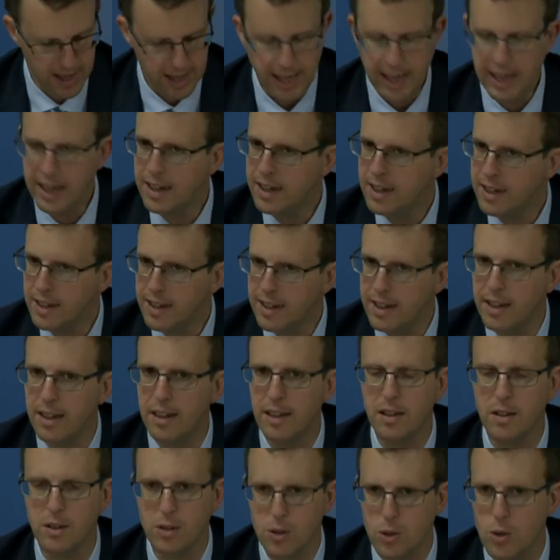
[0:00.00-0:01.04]
India,
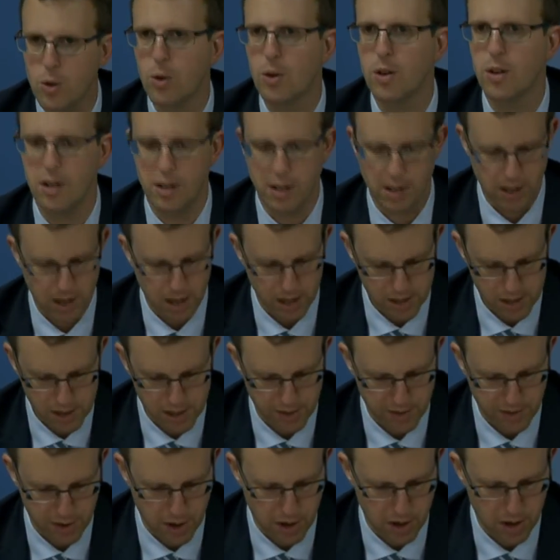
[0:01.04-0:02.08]
Jordan,
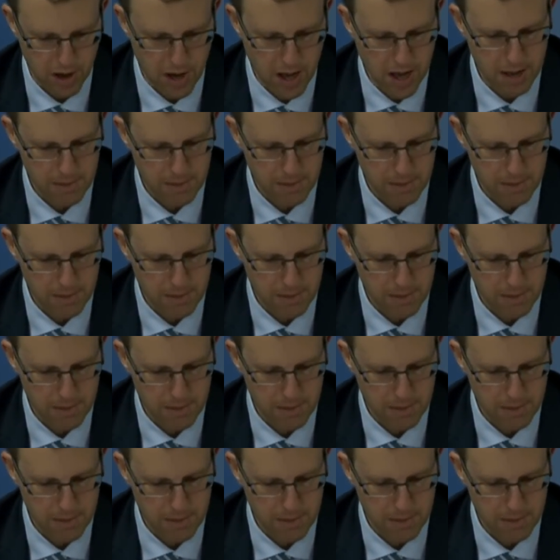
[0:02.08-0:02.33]
Kosovo,